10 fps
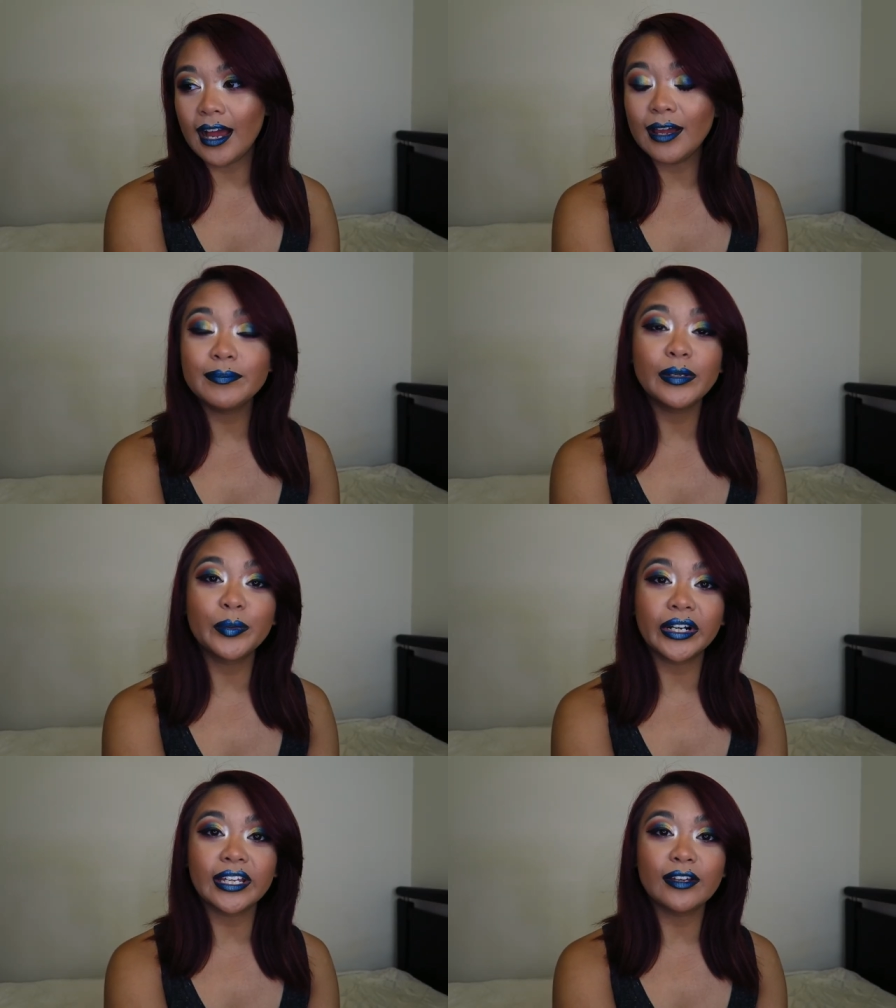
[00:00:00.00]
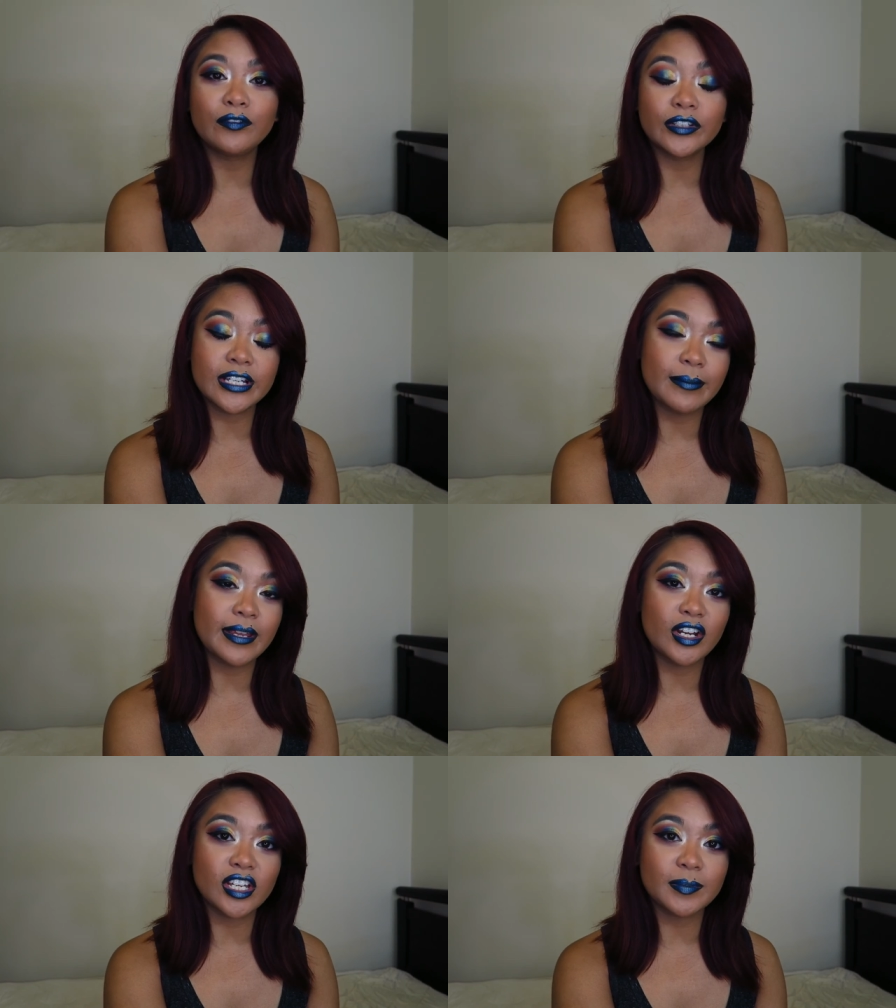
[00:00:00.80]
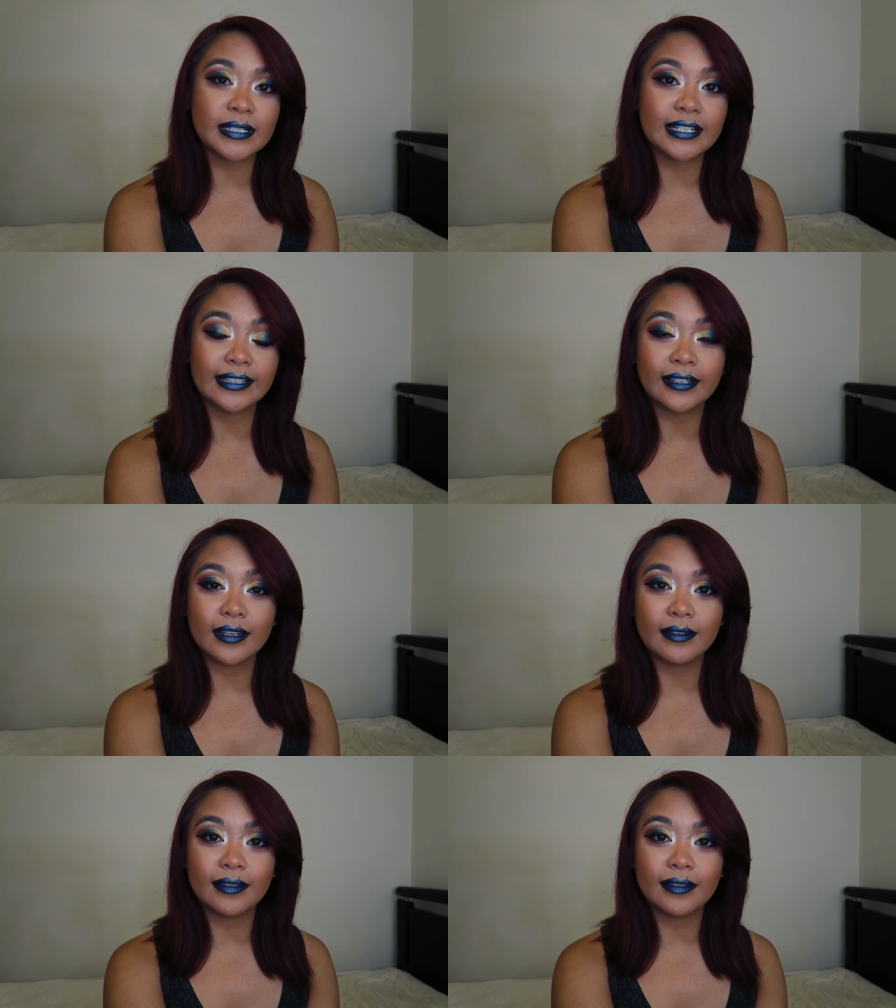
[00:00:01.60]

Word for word: I have been working full-time in hospitality.